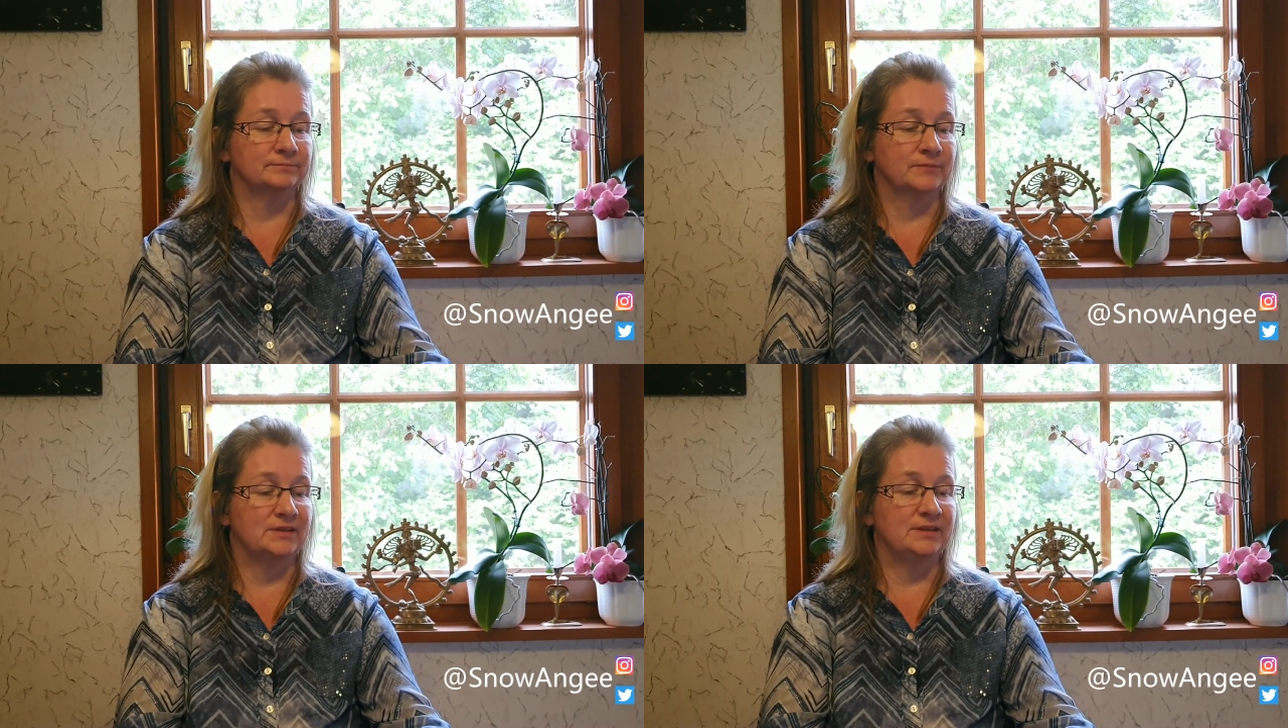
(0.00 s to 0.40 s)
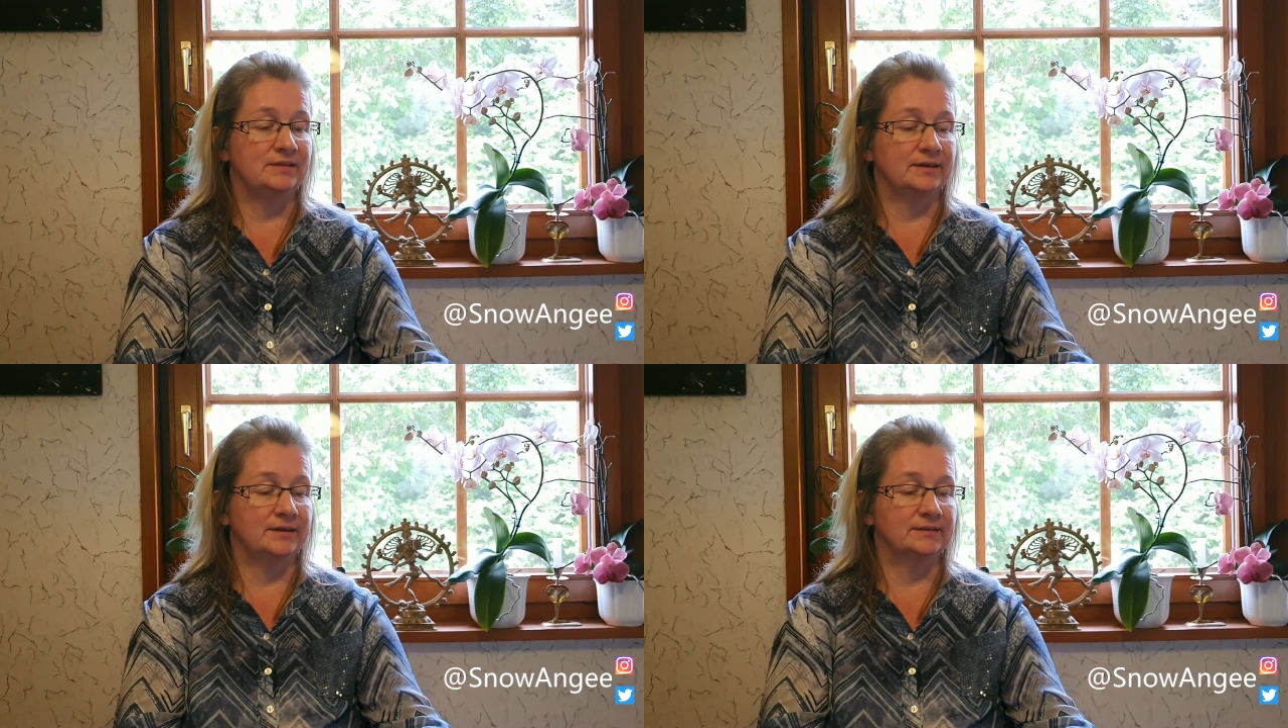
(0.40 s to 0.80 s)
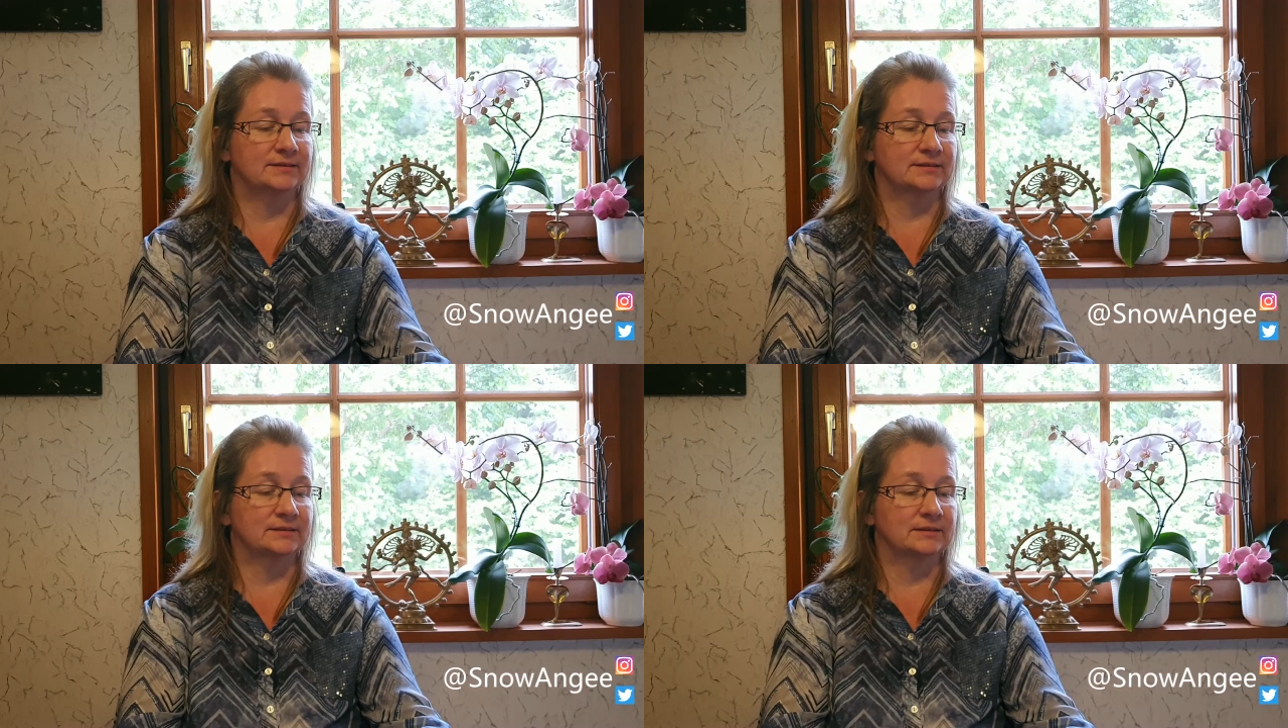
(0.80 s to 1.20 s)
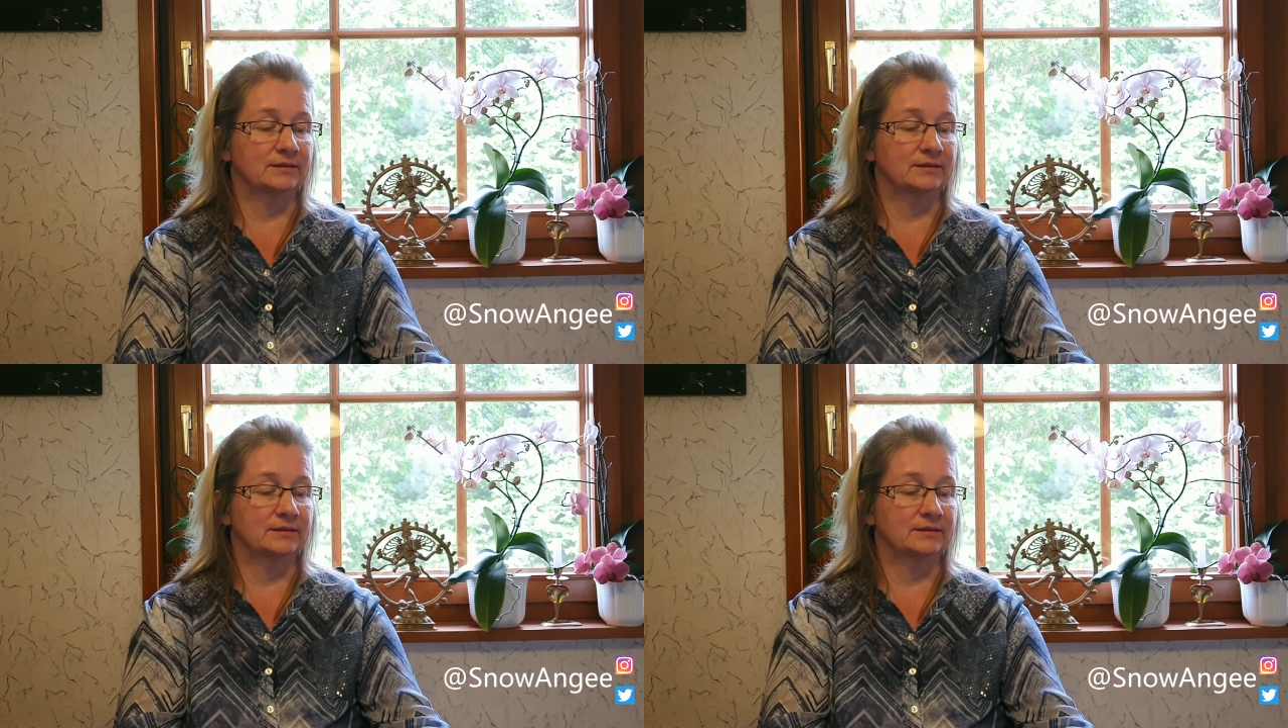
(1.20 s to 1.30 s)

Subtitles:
details.